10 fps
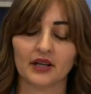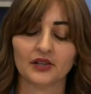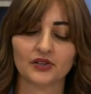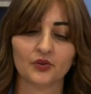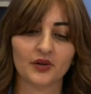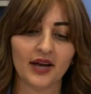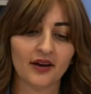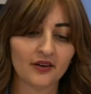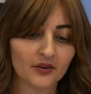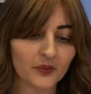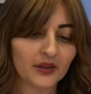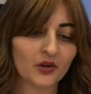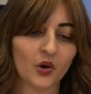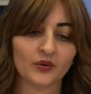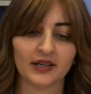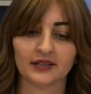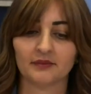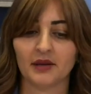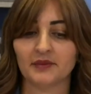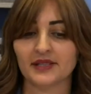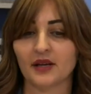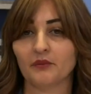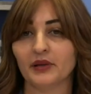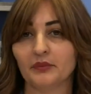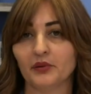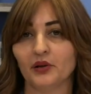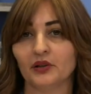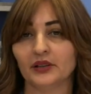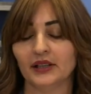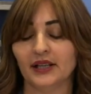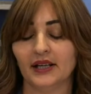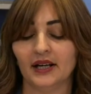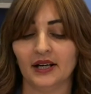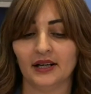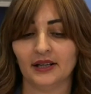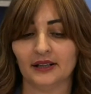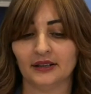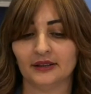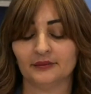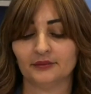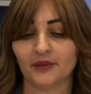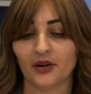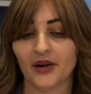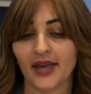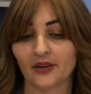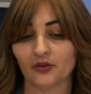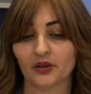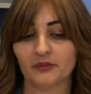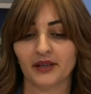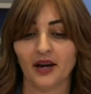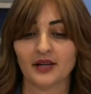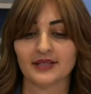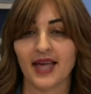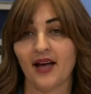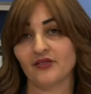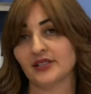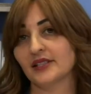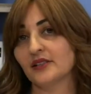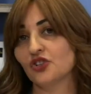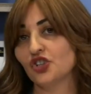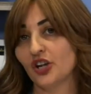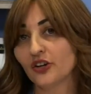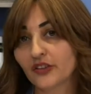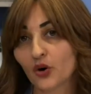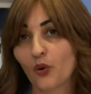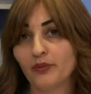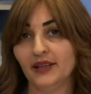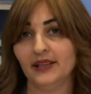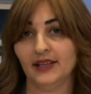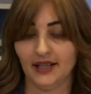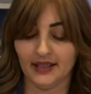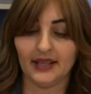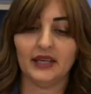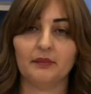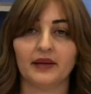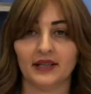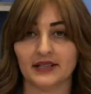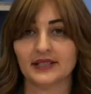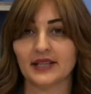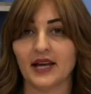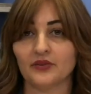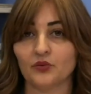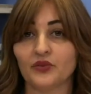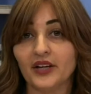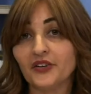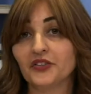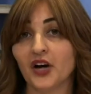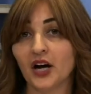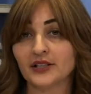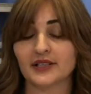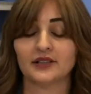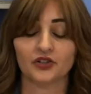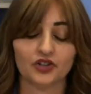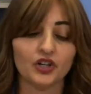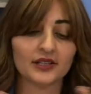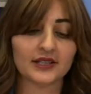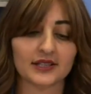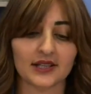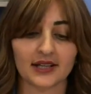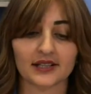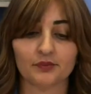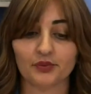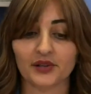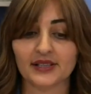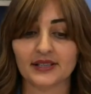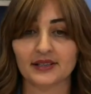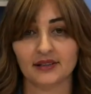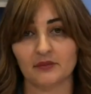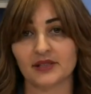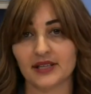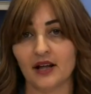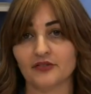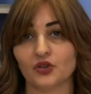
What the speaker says: So we know that maybe some people are angry because they haven't shared their opinion and they keep it inside their thoughts and they're not expressing themselves.